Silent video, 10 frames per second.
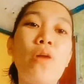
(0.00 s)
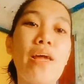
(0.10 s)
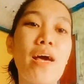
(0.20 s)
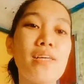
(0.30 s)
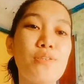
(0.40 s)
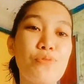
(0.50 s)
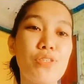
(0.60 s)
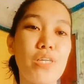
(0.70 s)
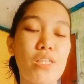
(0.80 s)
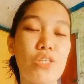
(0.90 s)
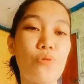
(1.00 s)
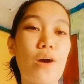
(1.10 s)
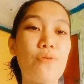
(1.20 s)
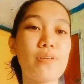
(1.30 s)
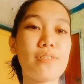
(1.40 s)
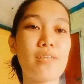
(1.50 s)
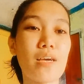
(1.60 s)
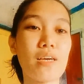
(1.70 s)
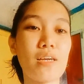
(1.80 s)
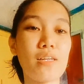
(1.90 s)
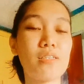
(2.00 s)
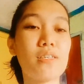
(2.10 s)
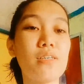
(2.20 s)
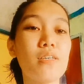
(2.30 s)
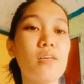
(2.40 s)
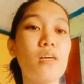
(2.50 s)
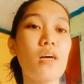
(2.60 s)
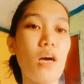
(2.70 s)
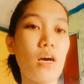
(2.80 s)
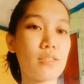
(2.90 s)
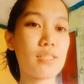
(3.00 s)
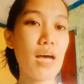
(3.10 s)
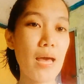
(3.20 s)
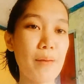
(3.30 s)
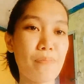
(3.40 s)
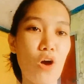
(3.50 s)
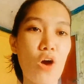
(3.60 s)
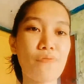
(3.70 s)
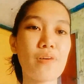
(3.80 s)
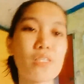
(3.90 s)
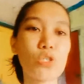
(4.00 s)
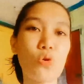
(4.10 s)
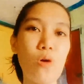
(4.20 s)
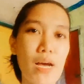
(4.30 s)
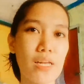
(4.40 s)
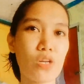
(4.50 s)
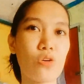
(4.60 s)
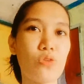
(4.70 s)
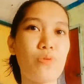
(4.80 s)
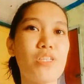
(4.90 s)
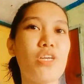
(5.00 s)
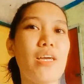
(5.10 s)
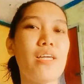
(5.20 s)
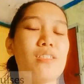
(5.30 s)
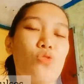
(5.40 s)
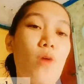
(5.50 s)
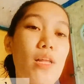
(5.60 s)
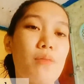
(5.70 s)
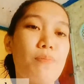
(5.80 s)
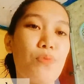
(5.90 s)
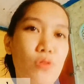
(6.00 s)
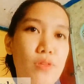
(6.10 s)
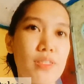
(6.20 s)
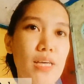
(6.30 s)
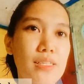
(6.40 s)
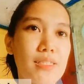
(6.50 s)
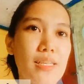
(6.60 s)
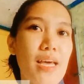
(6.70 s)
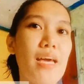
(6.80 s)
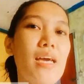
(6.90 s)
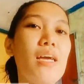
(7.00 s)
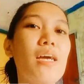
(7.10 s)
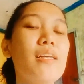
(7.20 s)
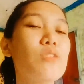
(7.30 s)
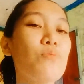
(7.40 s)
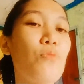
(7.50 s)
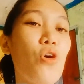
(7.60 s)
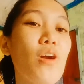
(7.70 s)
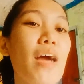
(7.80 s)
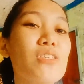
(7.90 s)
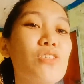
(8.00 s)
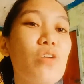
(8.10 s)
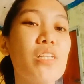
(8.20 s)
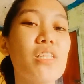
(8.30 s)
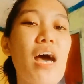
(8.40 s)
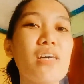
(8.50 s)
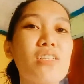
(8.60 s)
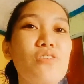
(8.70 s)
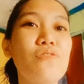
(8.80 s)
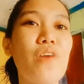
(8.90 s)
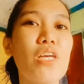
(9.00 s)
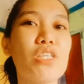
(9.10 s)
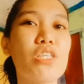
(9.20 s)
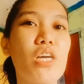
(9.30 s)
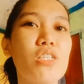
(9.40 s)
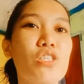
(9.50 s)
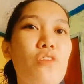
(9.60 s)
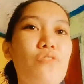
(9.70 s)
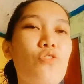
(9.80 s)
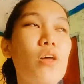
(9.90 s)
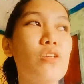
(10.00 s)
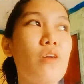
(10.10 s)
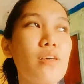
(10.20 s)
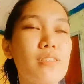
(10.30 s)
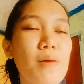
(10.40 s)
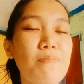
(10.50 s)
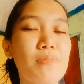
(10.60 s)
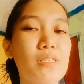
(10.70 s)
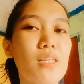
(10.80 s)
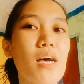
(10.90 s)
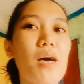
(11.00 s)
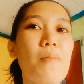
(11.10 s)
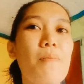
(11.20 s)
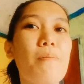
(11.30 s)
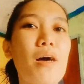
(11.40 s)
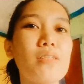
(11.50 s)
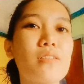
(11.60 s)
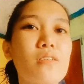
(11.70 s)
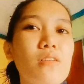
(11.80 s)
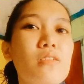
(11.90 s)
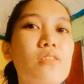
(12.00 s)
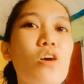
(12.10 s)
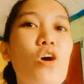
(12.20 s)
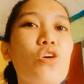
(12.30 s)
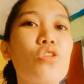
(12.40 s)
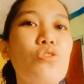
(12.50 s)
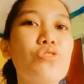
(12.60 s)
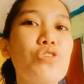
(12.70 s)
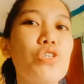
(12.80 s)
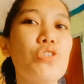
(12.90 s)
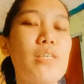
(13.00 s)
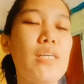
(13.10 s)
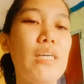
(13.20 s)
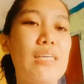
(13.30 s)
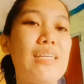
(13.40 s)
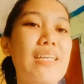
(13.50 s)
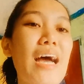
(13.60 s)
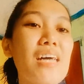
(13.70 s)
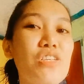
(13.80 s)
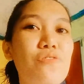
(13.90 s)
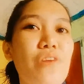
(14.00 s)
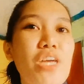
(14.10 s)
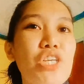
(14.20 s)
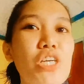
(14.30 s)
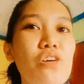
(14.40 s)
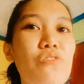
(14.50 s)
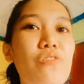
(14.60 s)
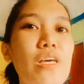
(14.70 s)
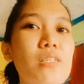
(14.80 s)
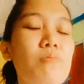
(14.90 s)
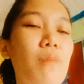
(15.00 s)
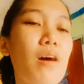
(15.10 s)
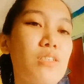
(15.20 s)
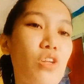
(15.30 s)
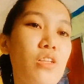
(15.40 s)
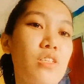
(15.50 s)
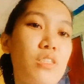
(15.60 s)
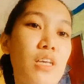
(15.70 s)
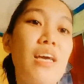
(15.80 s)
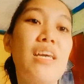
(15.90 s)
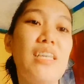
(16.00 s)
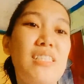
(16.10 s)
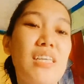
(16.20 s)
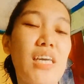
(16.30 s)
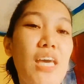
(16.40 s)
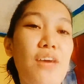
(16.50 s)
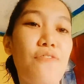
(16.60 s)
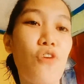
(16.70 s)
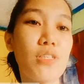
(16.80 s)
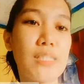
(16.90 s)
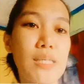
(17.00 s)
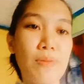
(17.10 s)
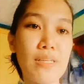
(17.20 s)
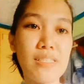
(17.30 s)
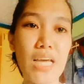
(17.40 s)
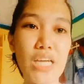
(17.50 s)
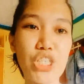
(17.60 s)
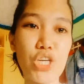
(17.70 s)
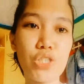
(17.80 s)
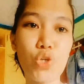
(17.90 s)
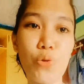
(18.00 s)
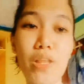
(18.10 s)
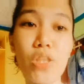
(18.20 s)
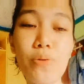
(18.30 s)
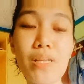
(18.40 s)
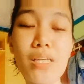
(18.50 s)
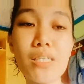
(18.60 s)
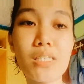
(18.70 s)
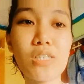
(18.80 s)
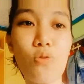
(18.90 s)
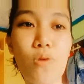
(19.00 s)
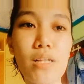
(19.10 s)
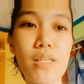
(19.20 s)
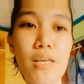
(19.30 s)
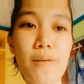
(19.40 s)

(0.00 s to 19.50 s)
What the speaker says: let us proceed to our second type of squat, which is squat pulses. It is more isolated activations of quadriceps muscles closer to the knee. The activation of these muscles is the key for stabilization. So in doing this squat,